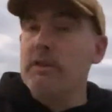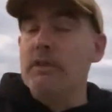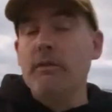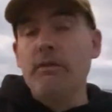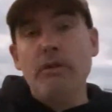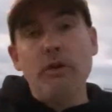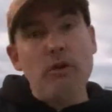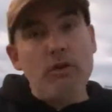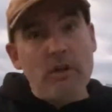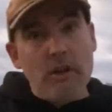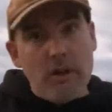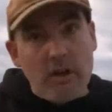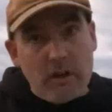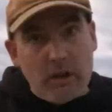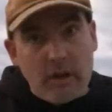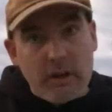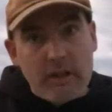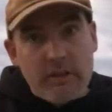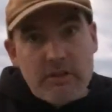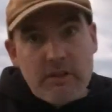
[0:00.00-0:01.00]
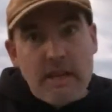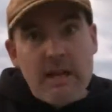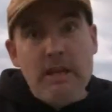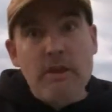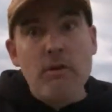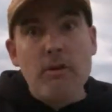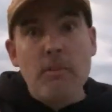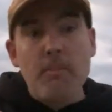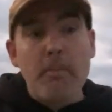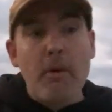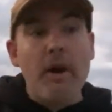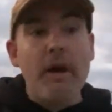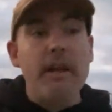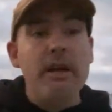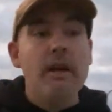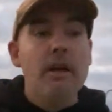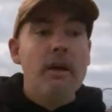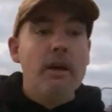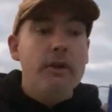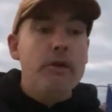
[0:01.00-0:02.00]
If you, like I say, you can buy
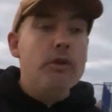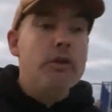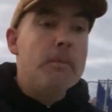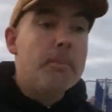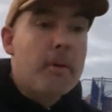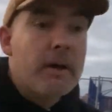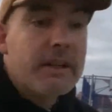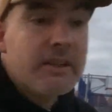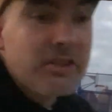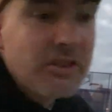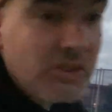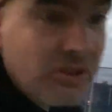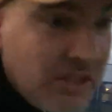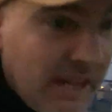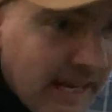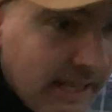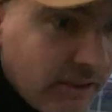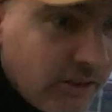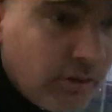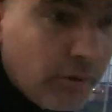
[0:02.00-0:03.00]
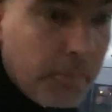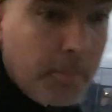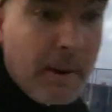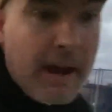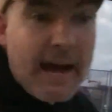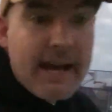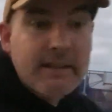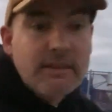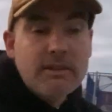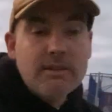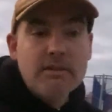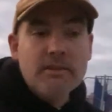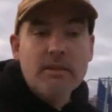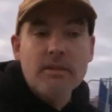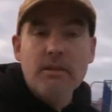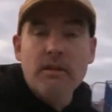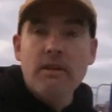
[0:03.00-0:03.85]
sets of pads